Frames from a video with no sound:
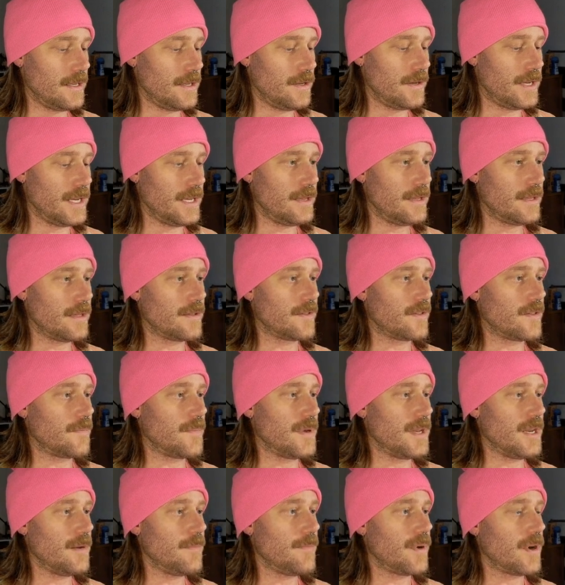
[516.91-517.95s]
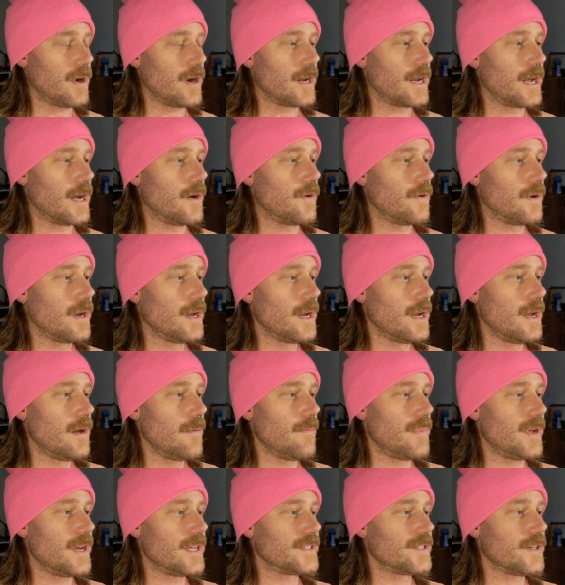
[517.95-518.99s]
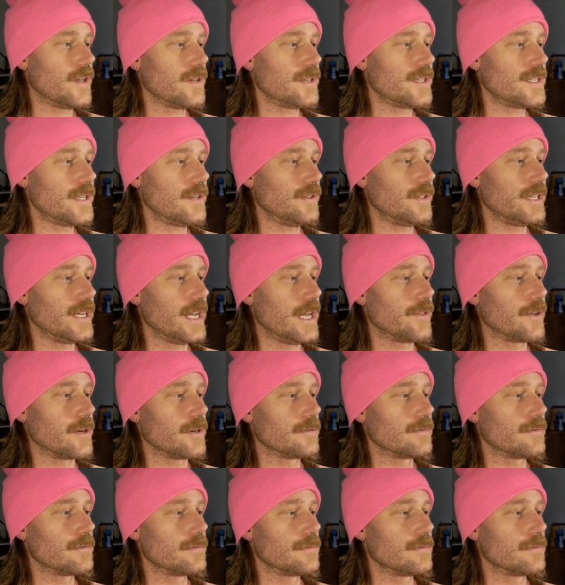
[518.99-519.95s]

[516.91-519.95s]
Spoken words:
You get the spinning part out, but it's all still together.